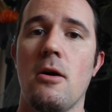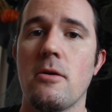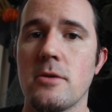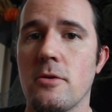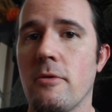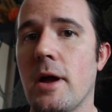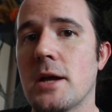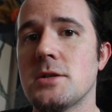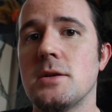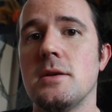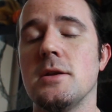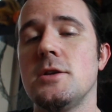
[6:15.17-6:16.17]
art
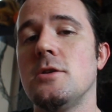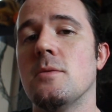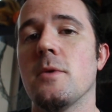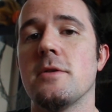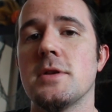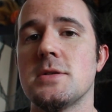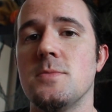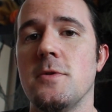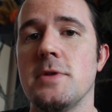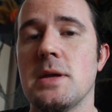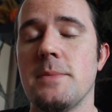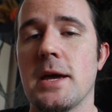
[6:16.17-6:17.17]
direction, and humor of this
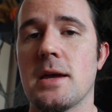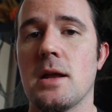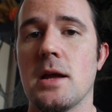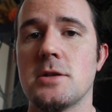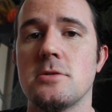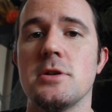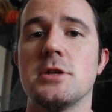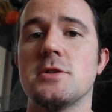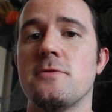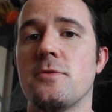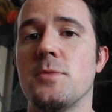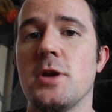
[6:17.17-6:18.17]
movie that make it a
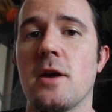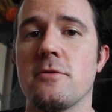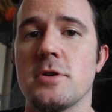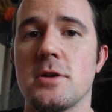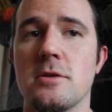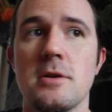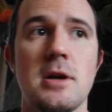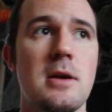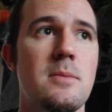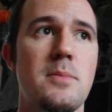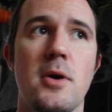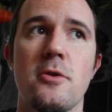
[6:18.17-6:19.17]
tradition for me every year.
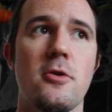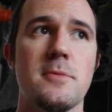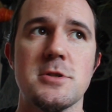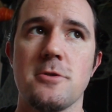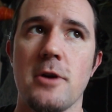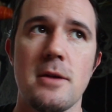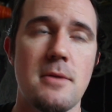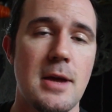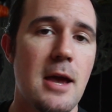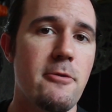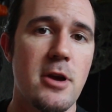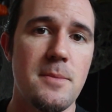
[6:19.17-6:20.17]
Paranorman's great.
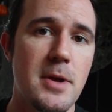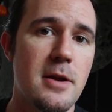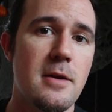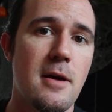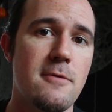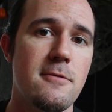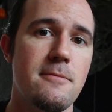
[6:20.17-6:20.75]
Can't recommend it enough.